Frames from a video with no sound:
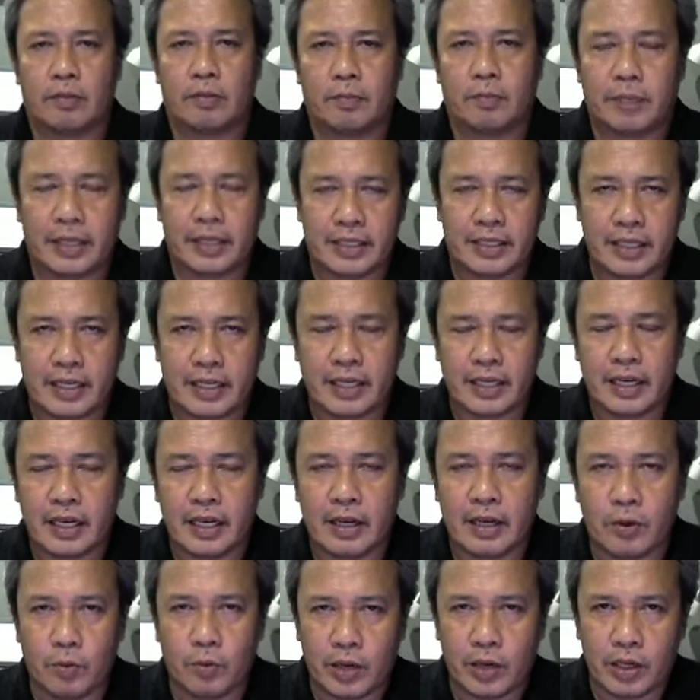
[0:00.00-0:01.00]

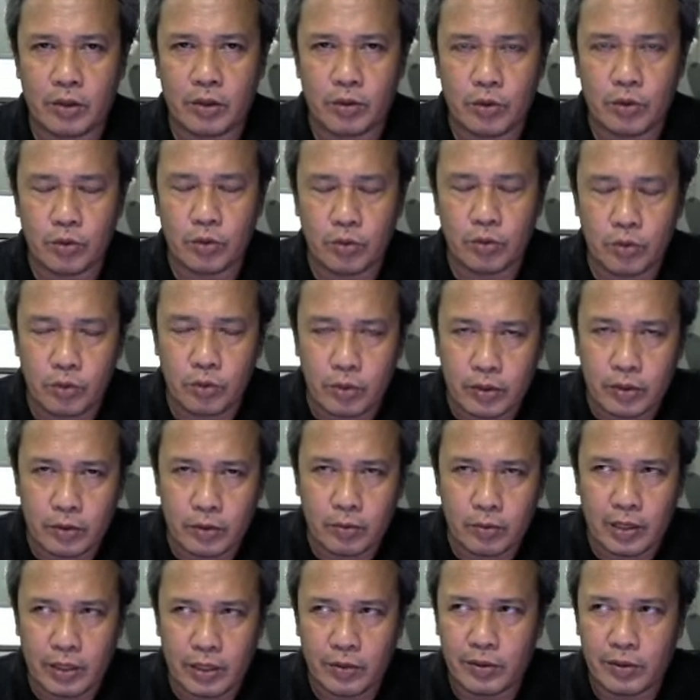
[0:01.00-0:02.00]
basically, what you do
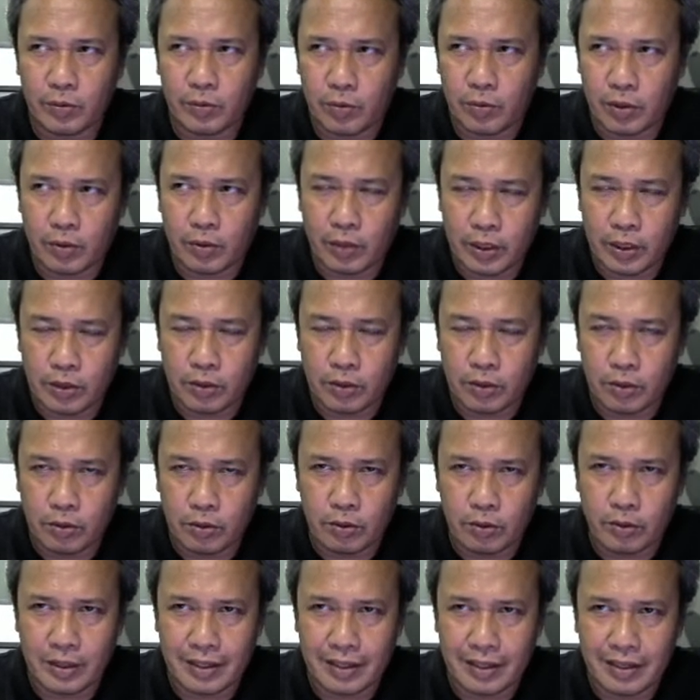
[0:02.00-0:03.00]

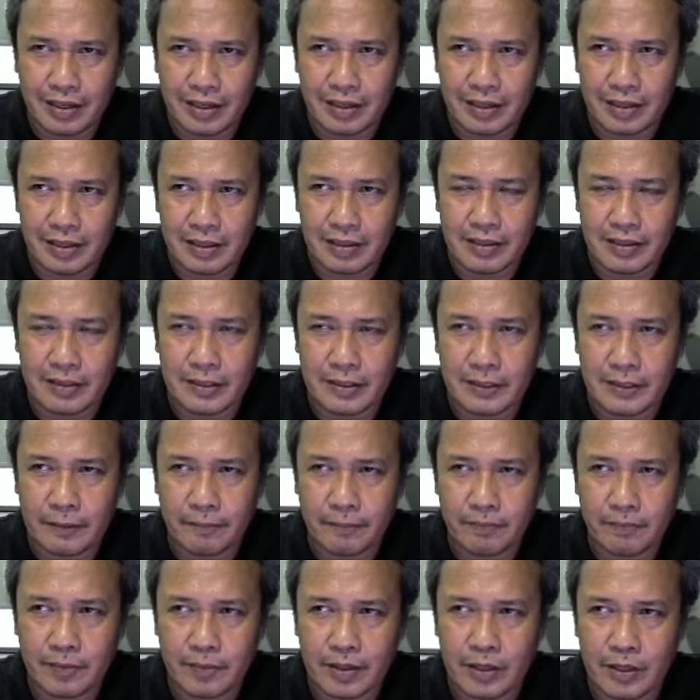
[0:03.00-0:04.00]
is
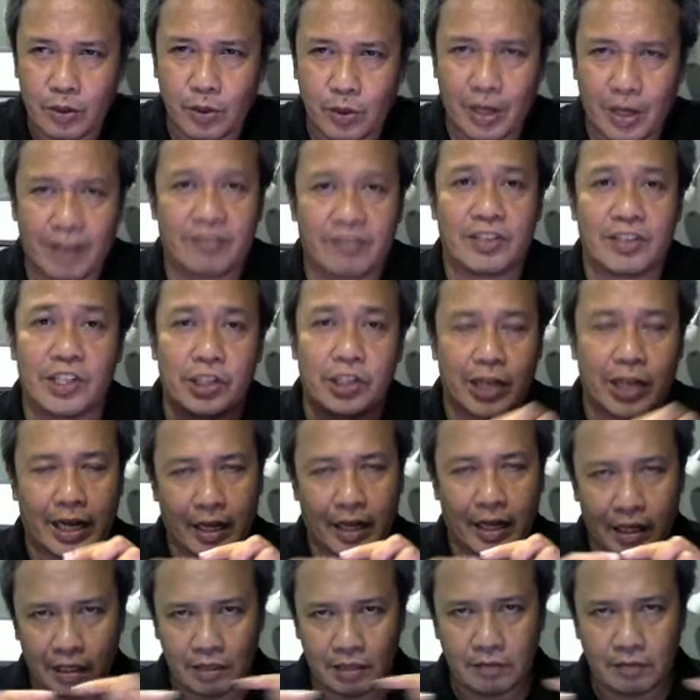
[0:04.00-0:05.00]
you have a
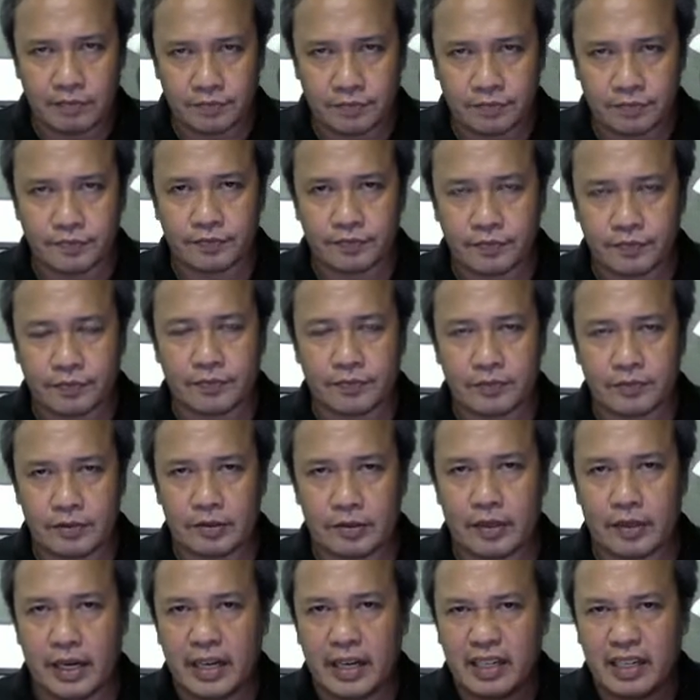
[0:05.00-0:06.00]
gel,
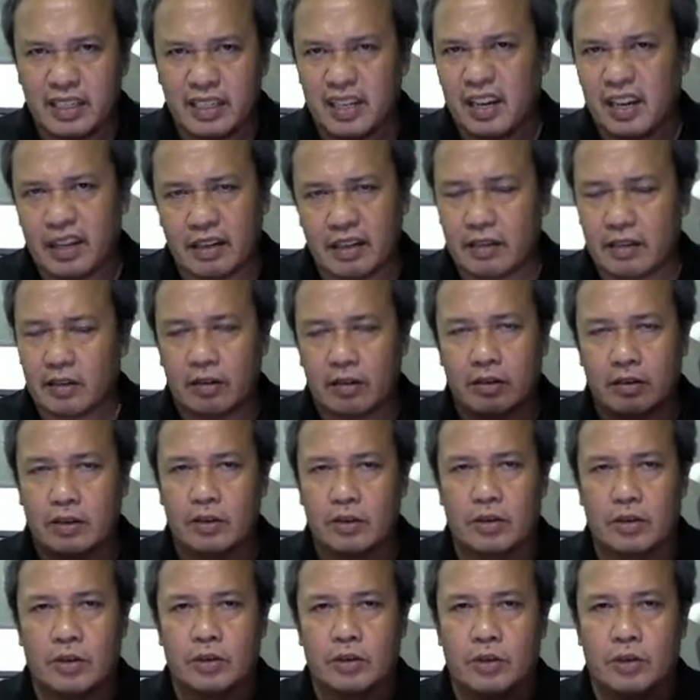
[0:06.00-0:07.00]
right? It's like
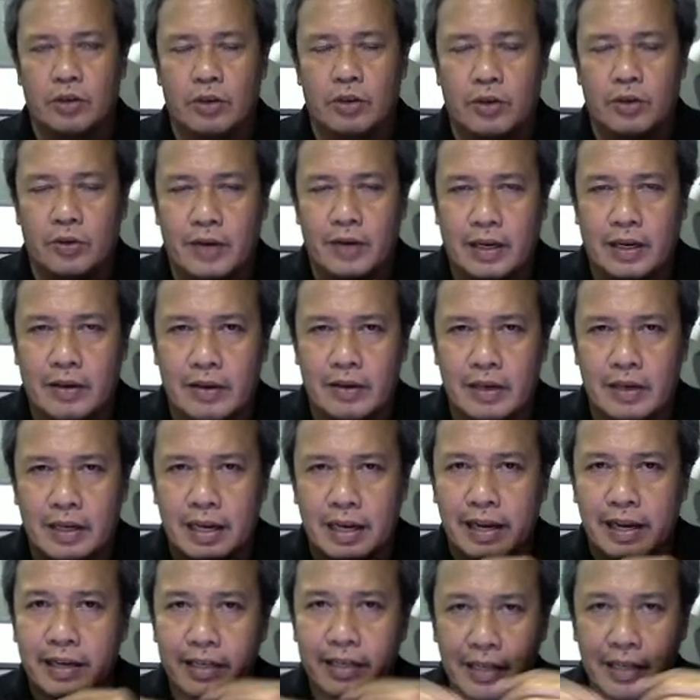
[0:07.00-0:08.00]
your regular
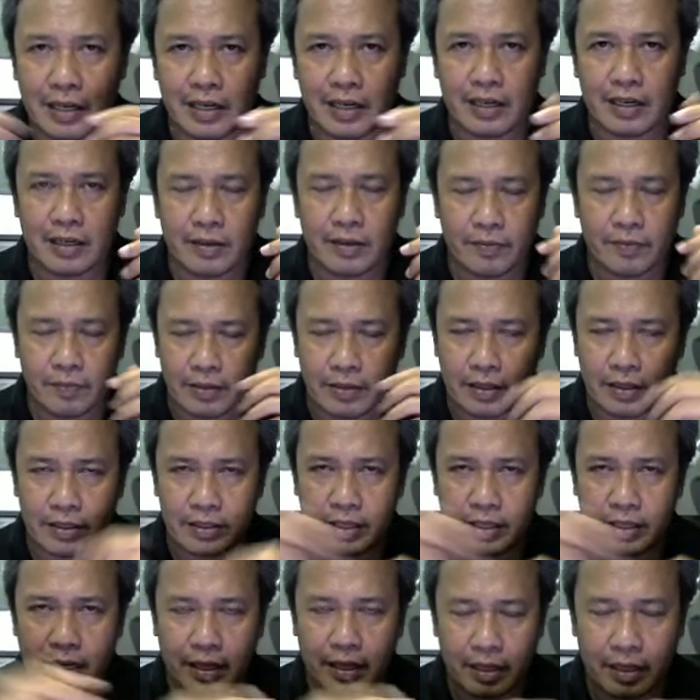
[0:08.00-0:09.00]
agar
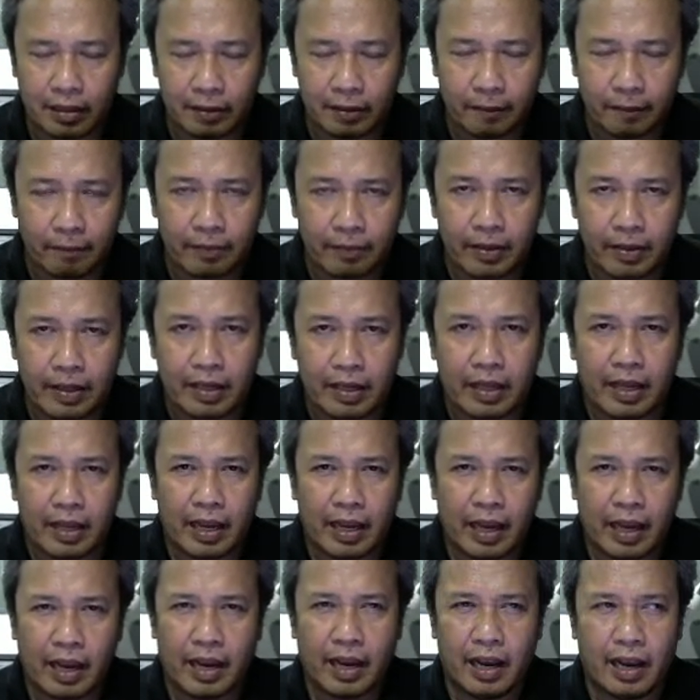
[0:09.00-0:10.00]
gel,
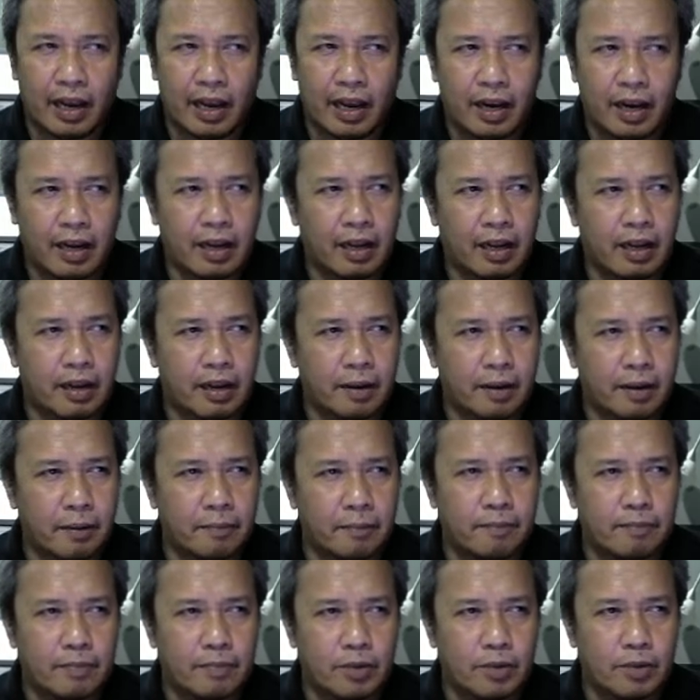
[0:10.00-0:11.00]

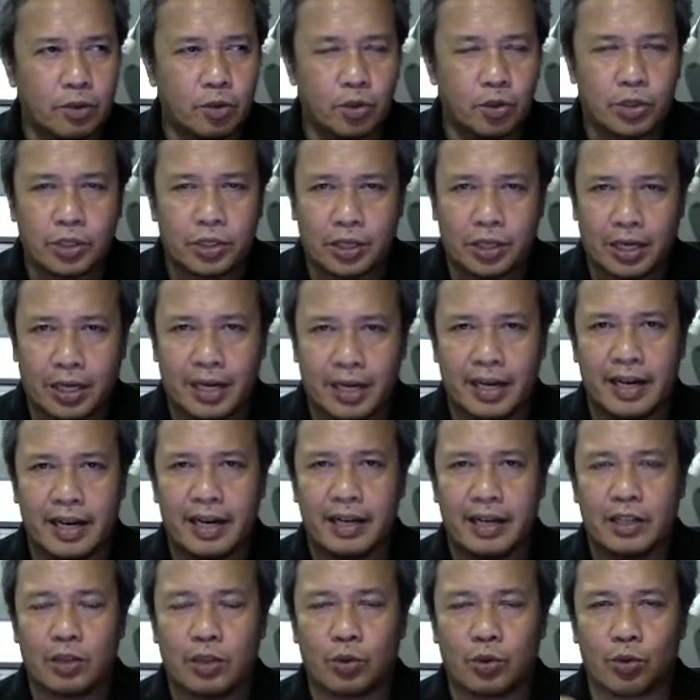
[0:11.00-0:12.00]
and you
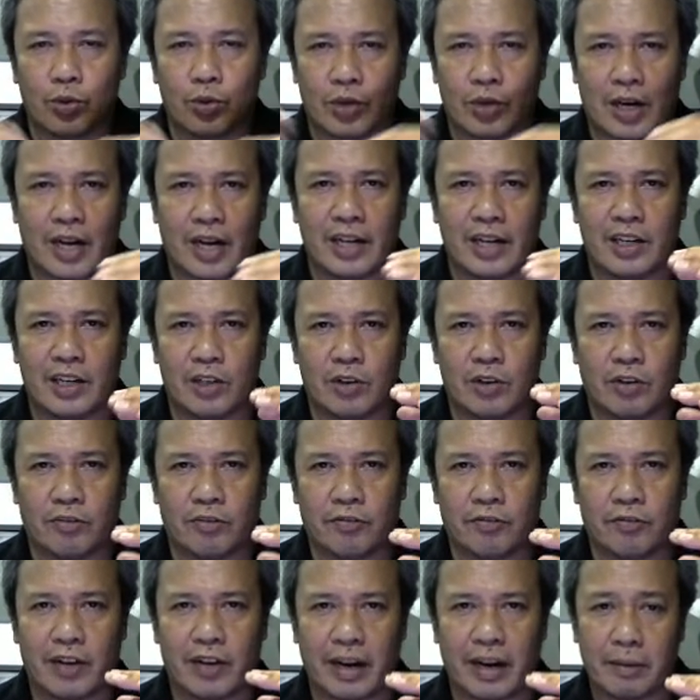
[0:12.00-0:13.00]
try to run your
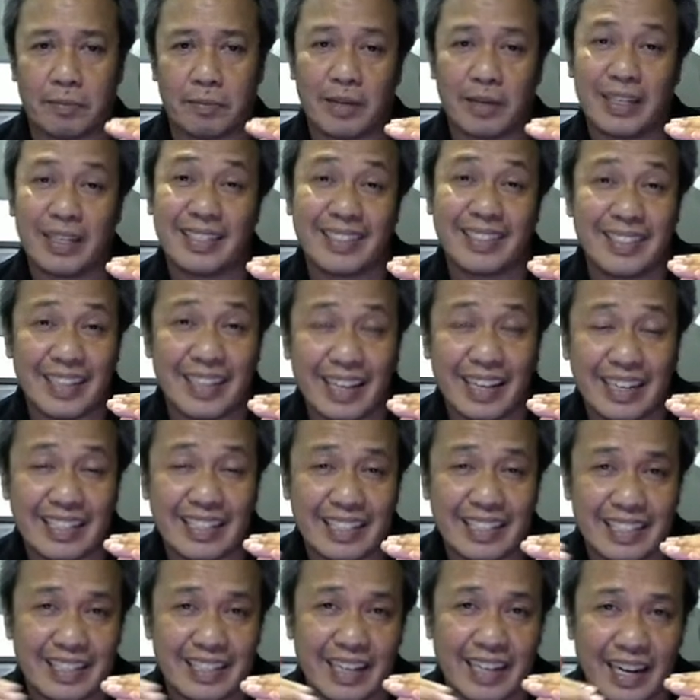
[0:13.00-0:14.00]
fragments
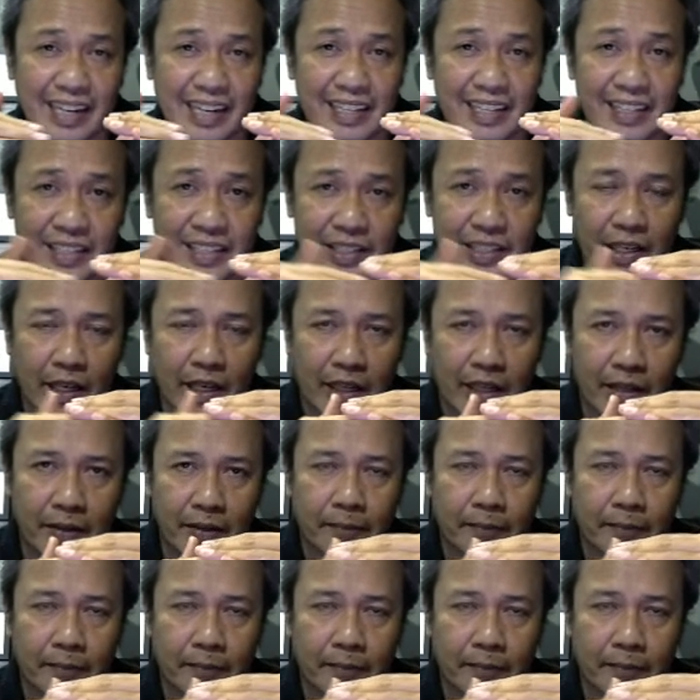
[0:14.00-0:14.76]
inside the gel.